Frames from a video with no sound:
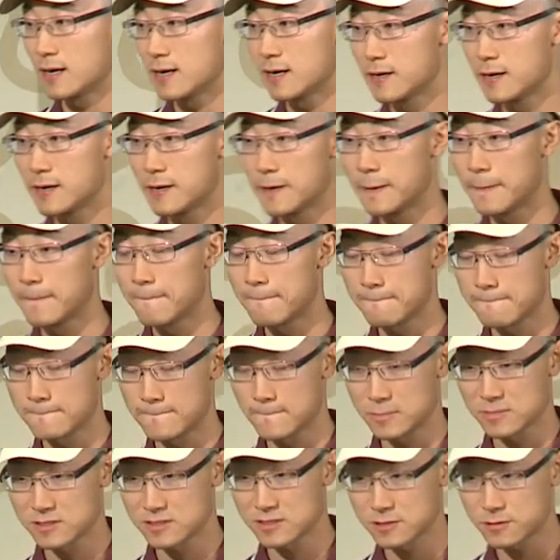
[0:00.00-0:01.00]
Um,
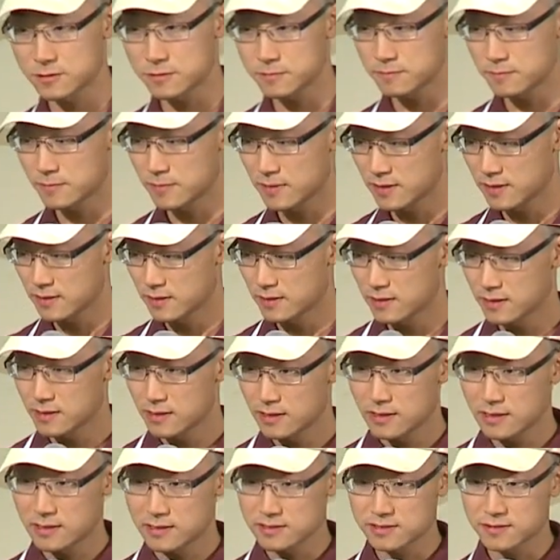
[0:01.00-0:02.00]
so,
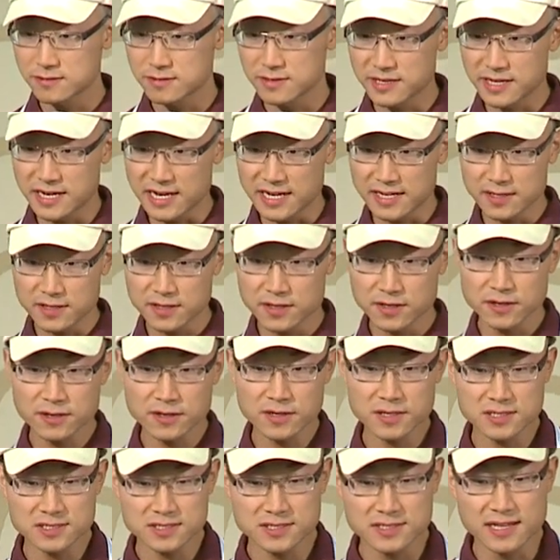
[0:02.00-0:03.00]
so the idea is